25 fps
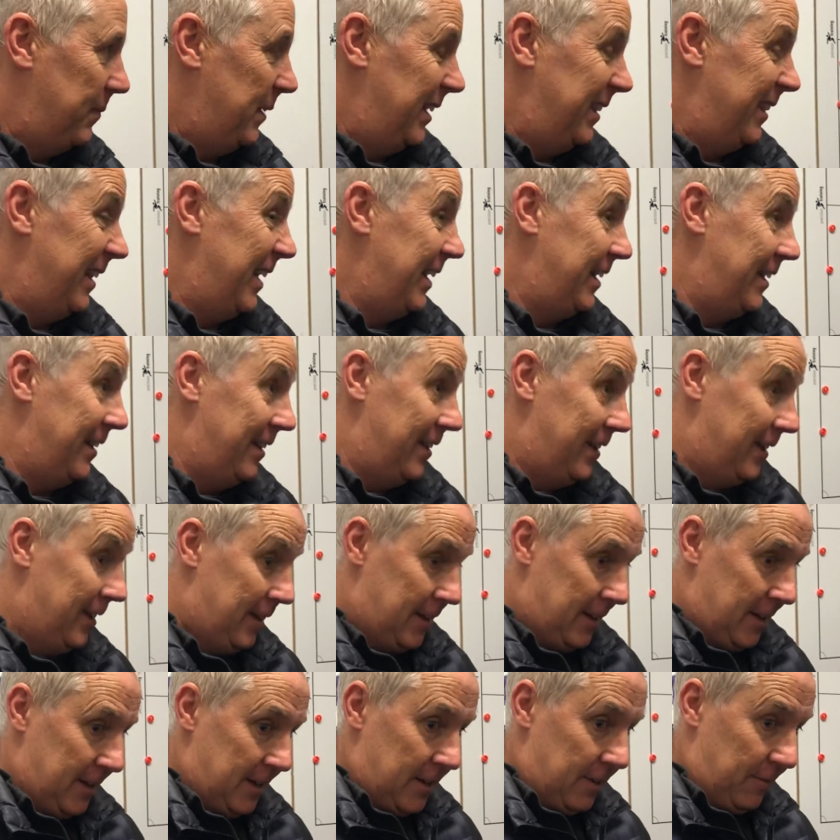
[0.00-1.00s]
And then
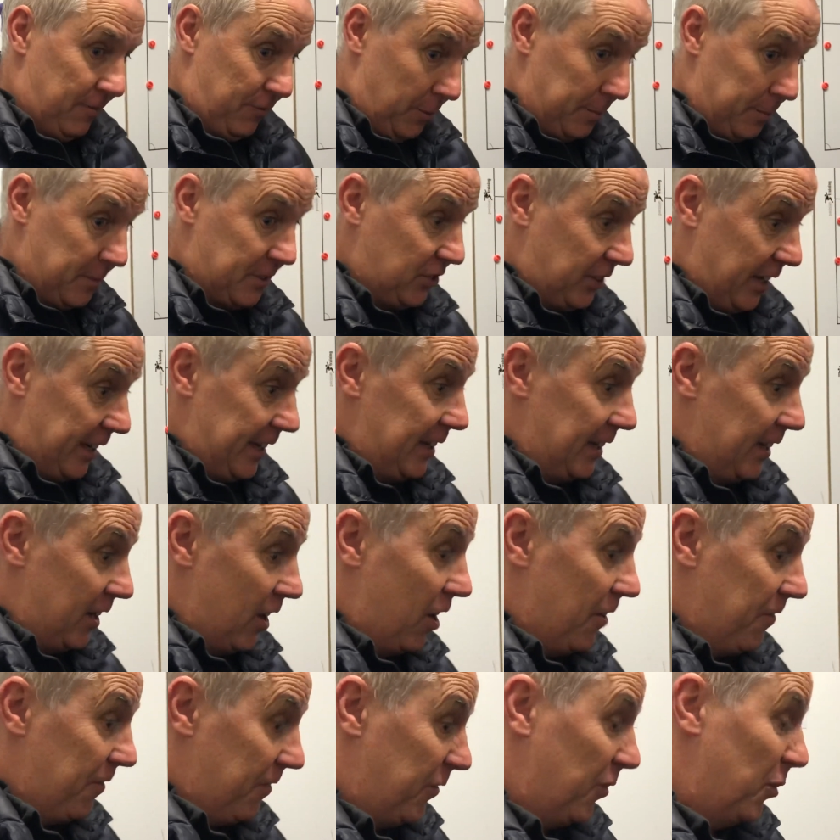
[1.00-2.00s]
from the sending
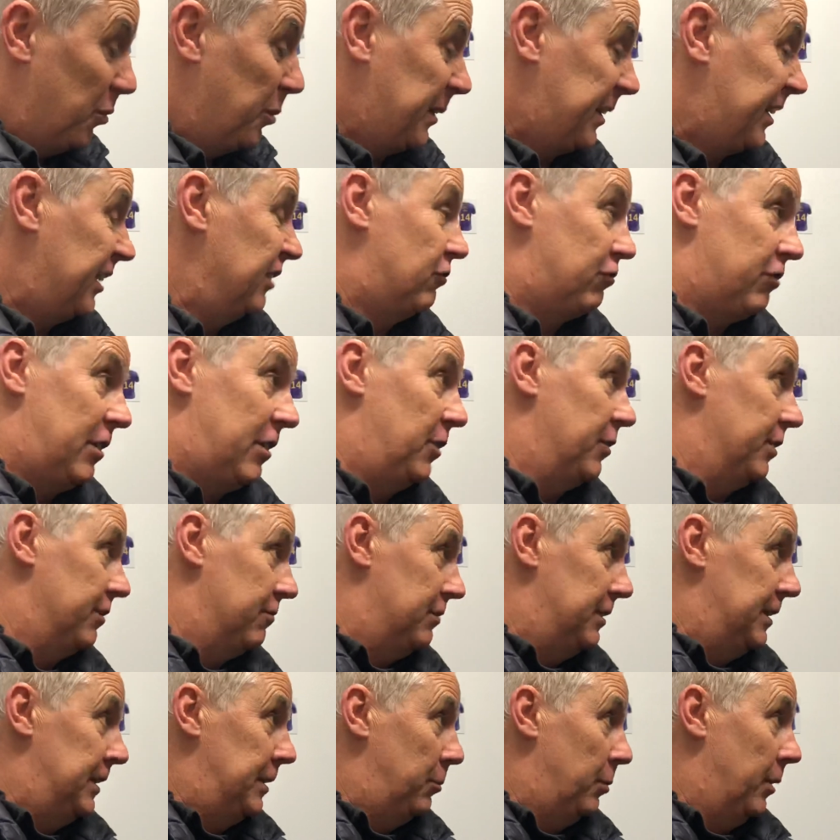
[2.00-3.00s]
off, I thought we controlled it
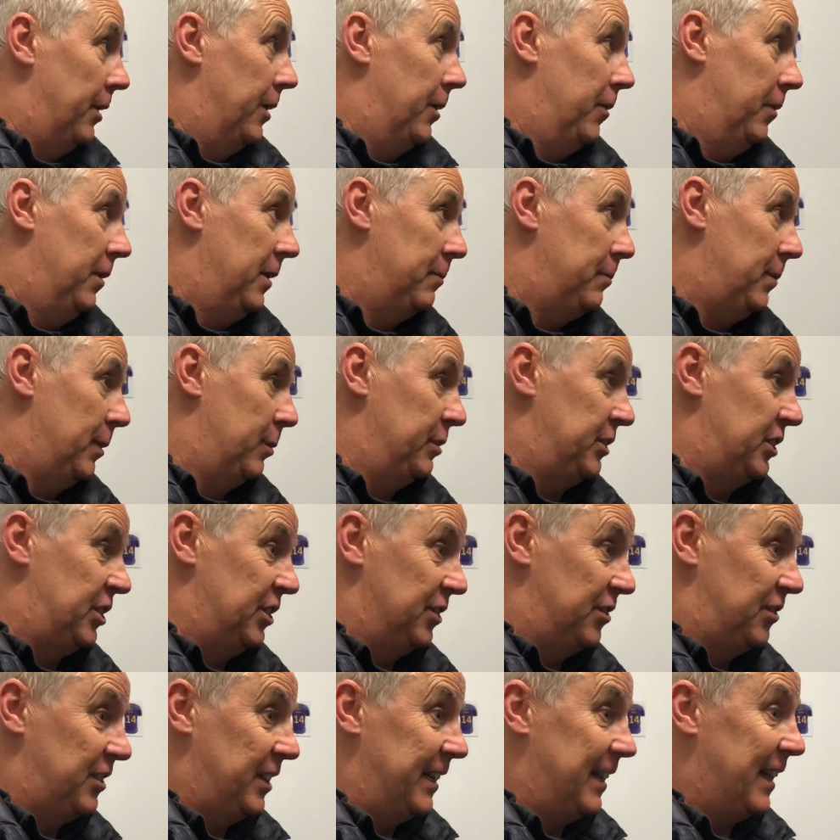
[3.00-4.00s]
really well, but we
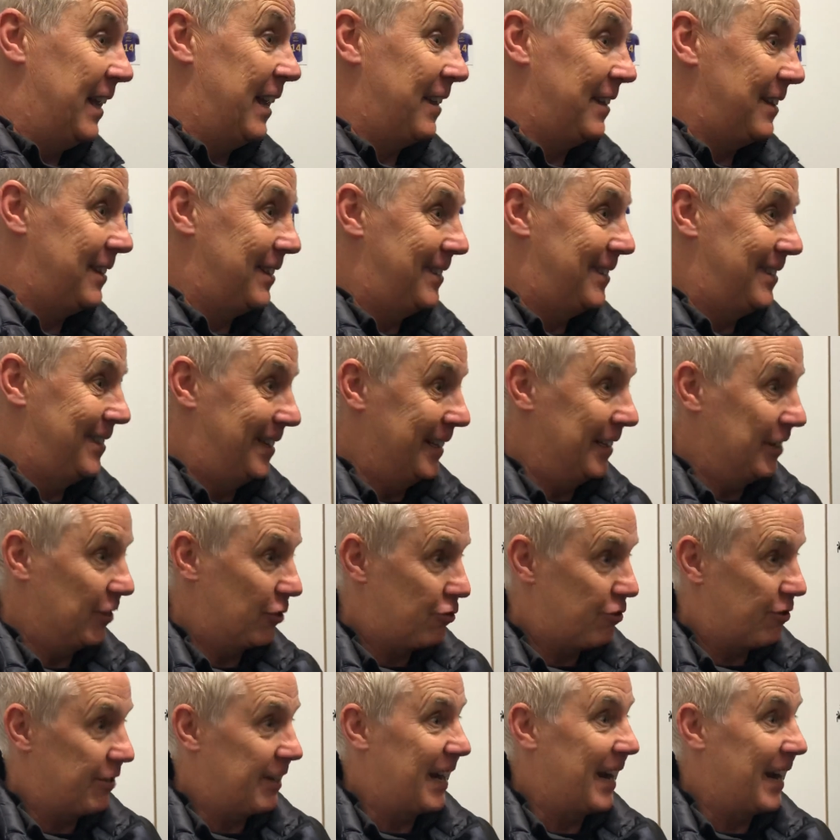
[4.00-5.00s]
just didn't
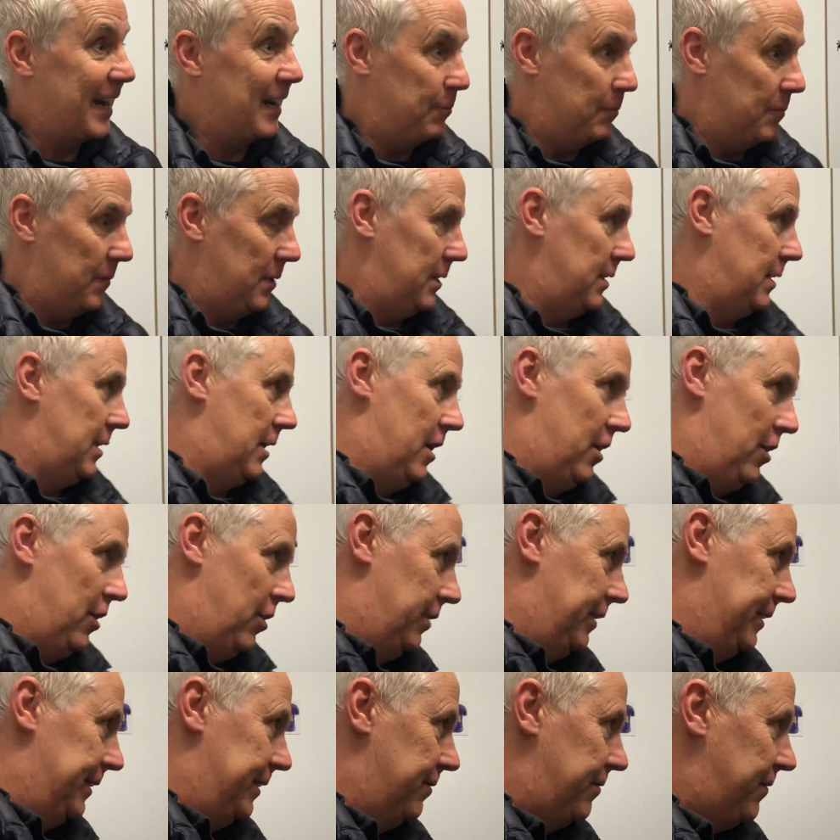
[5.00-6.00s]
create a
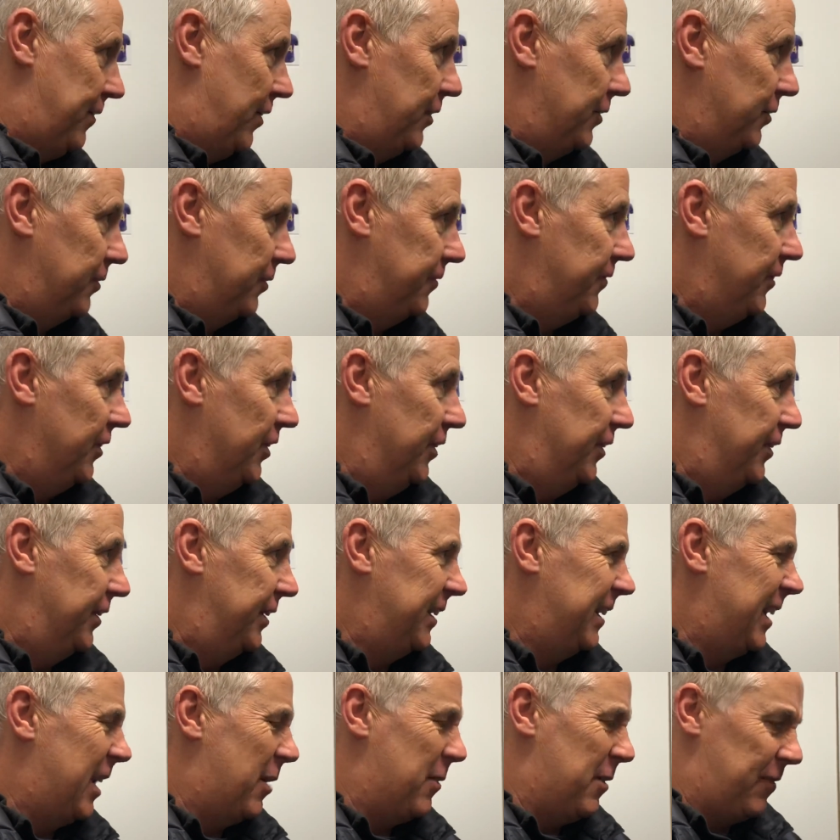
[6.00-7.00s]
lot in the final third.
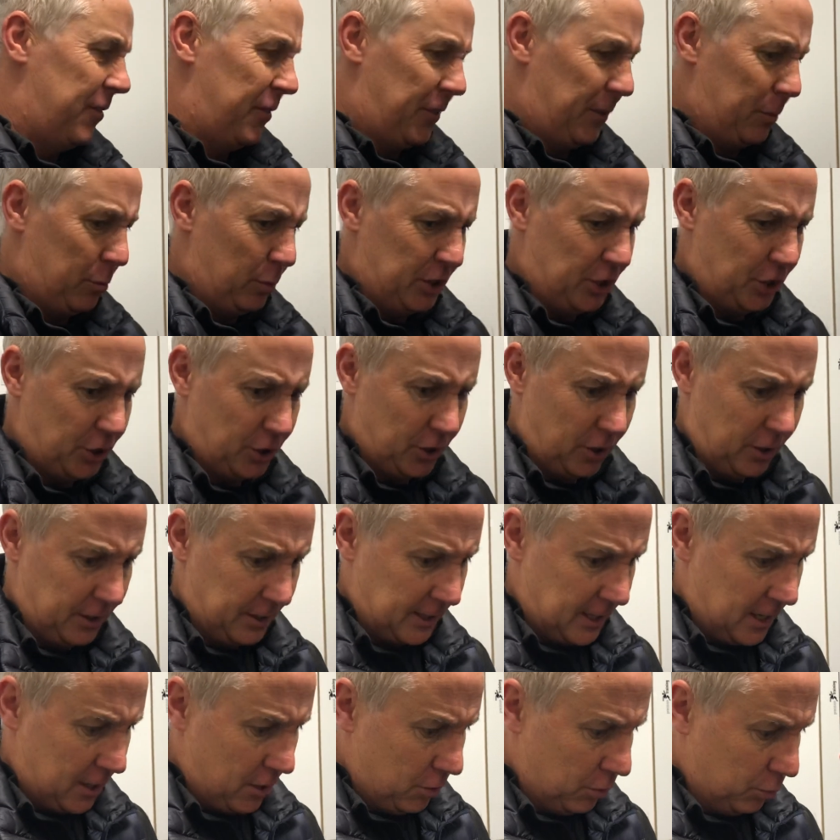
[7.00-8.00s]
You know, everything we shot at
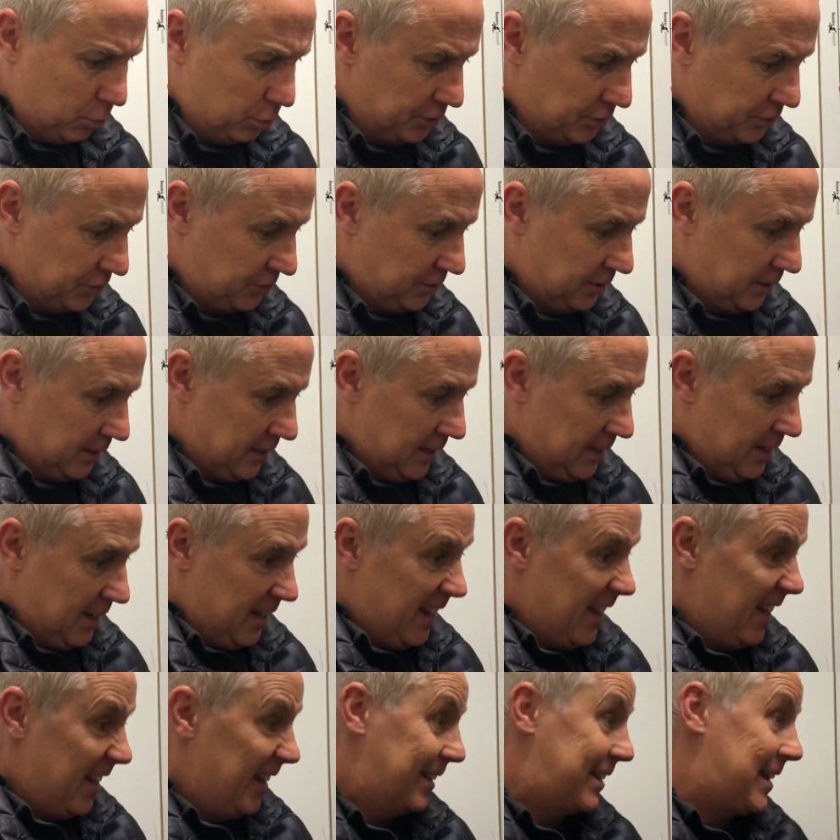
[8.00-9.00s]
goal was
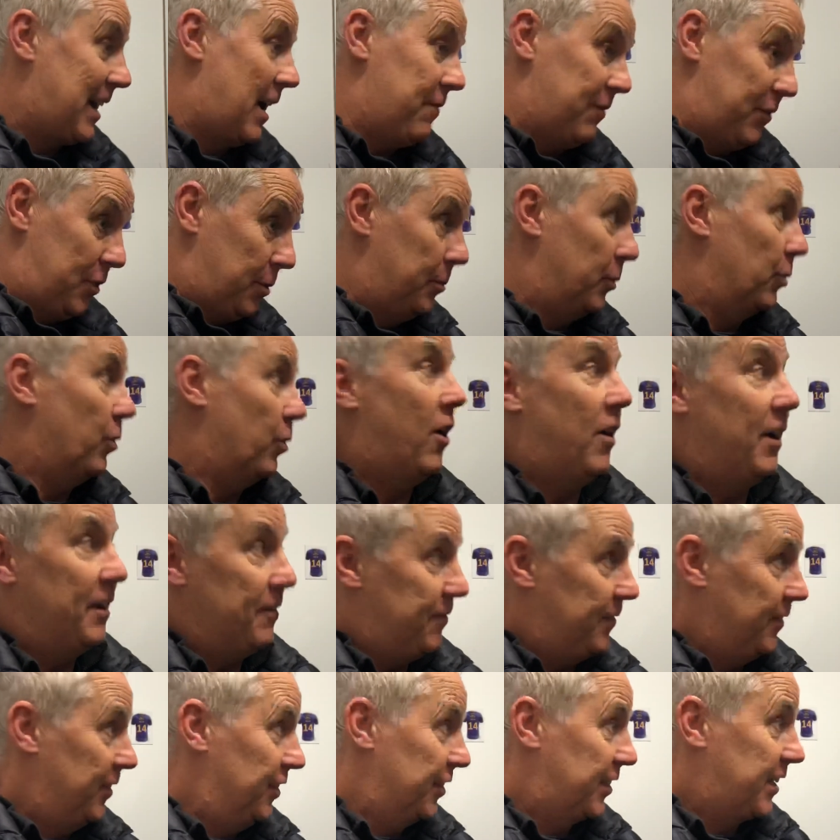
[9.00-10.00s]
at a comfortable height
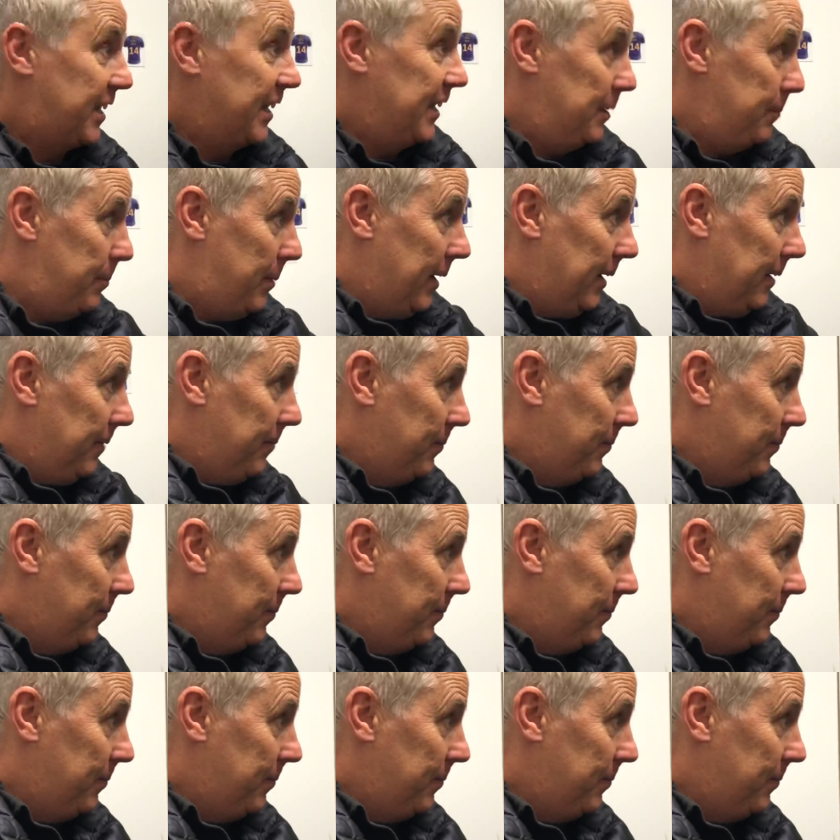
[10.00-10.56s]
for the keeper.